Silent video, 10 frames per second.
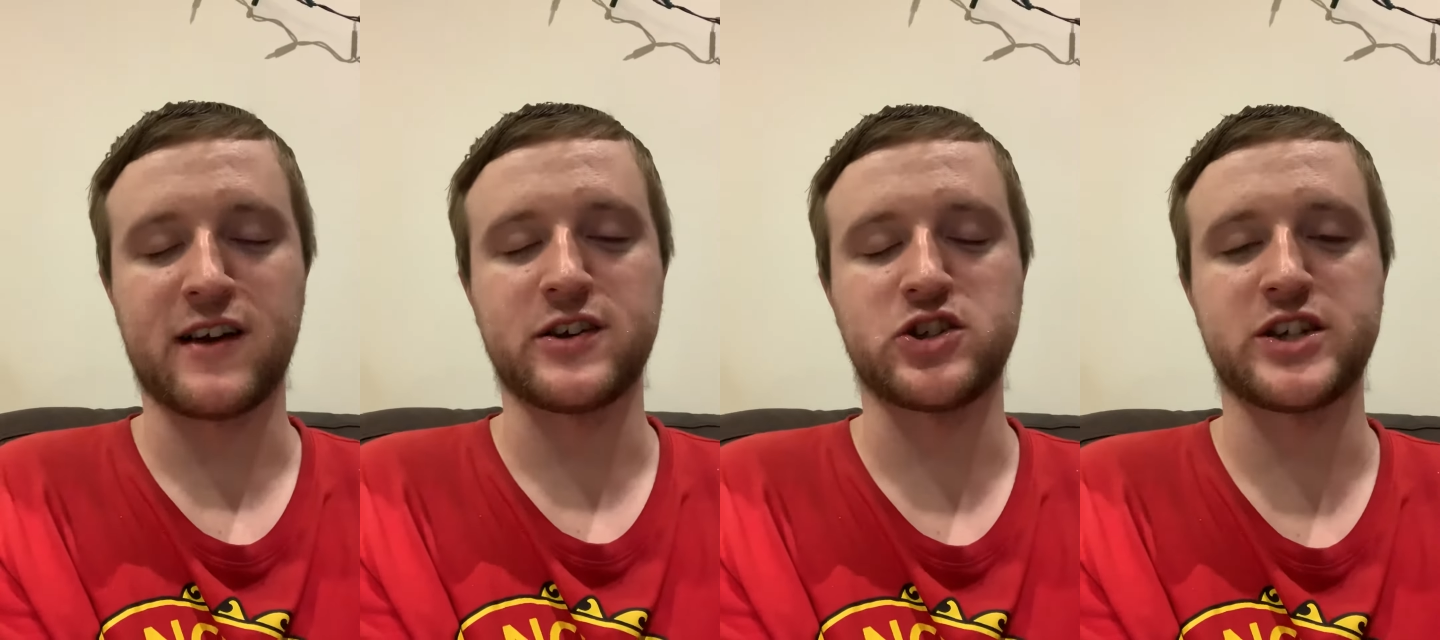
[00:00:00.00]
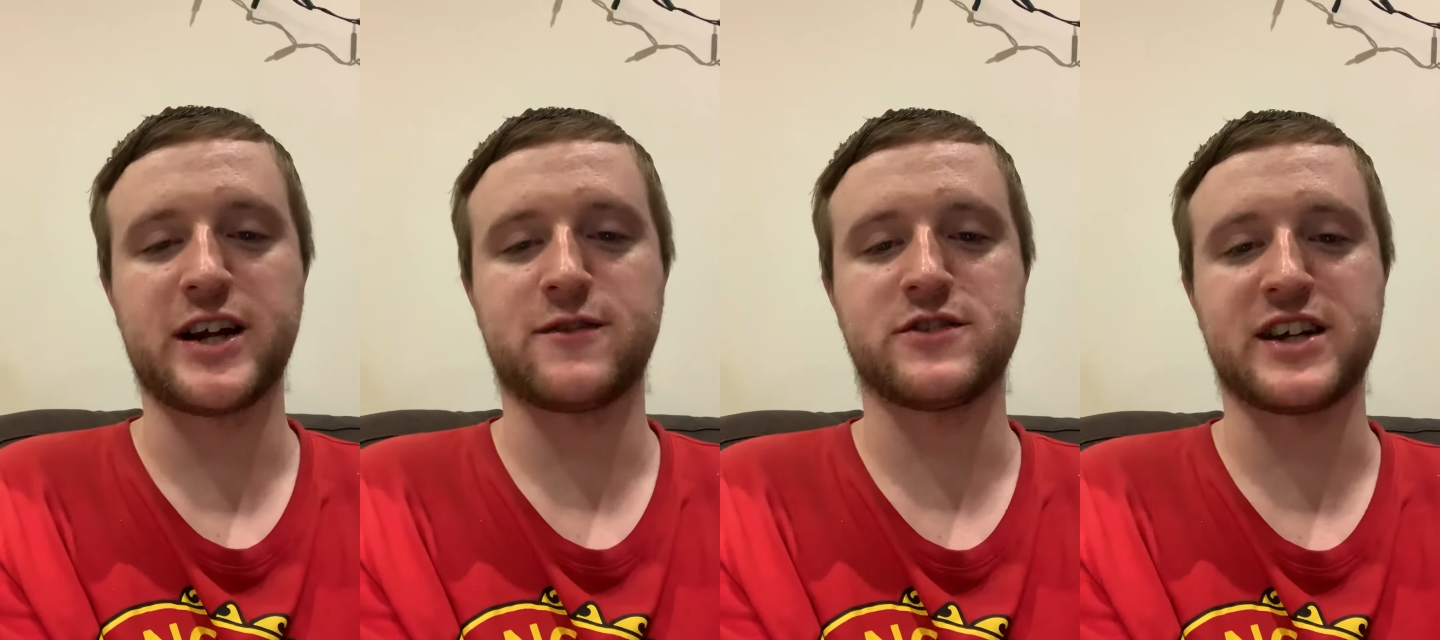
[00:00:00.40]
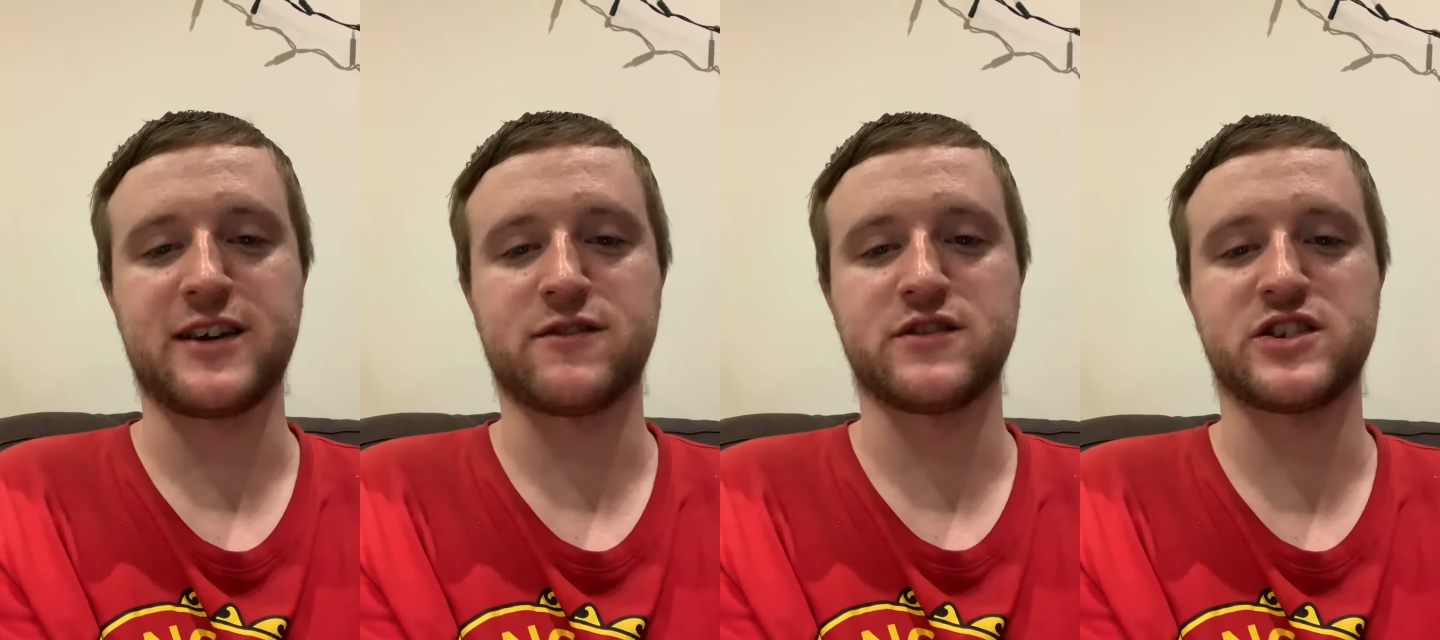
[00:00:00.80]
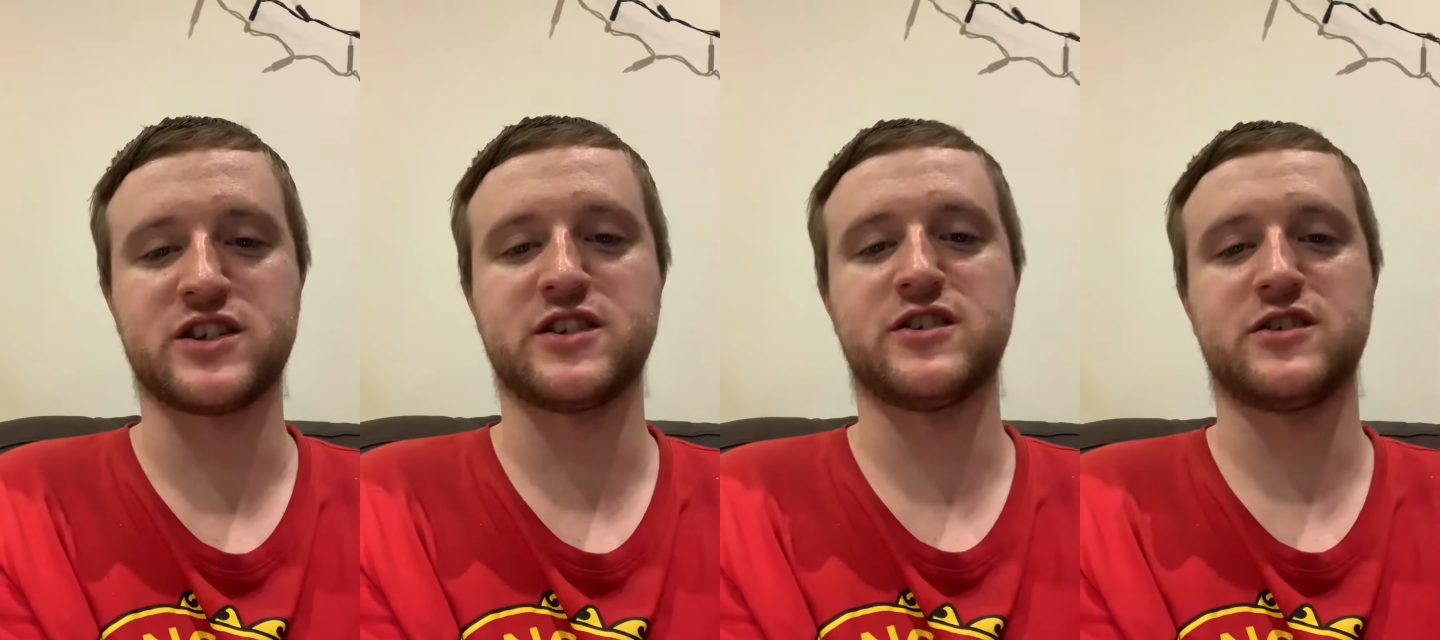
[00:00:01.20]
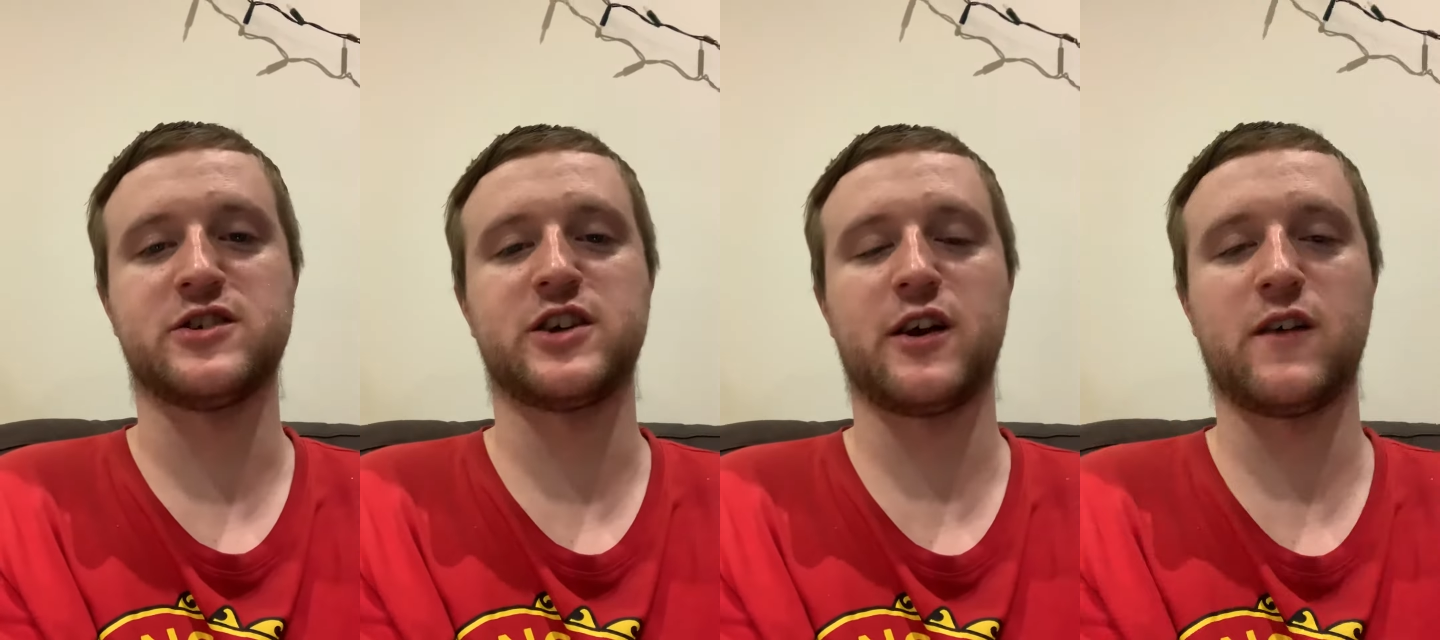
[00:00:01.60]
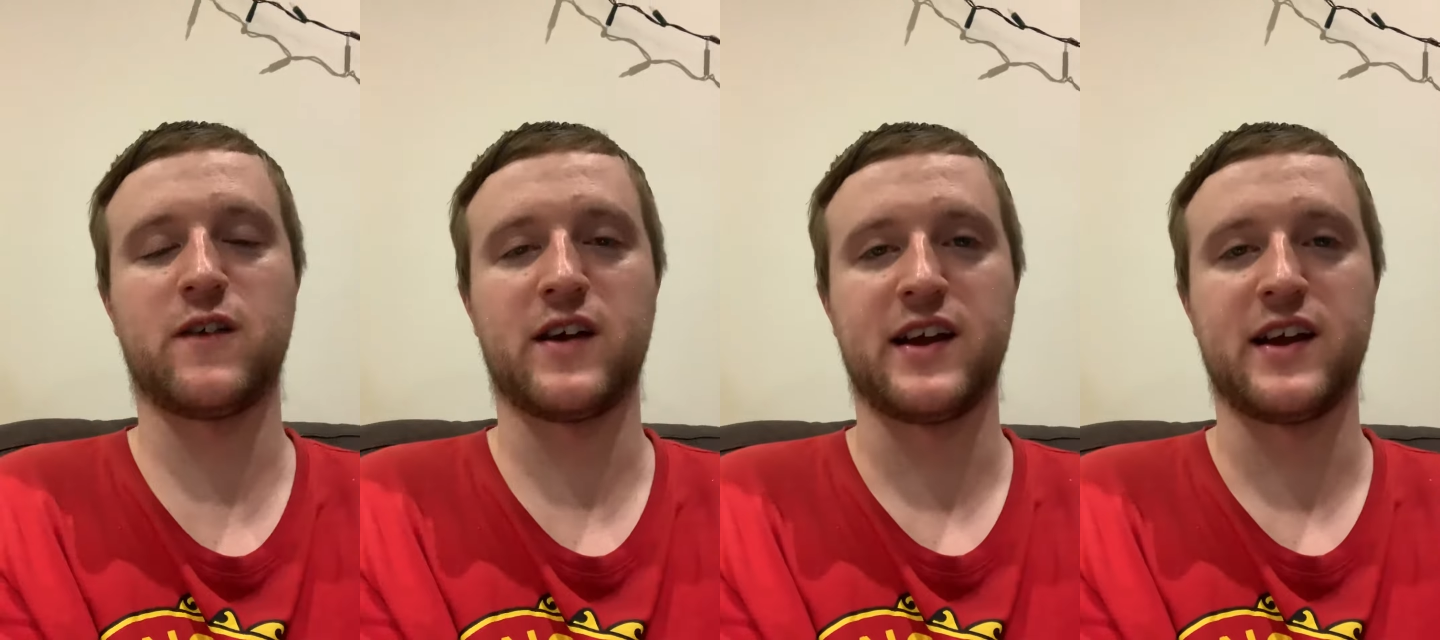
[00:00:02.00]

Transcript: a shout out to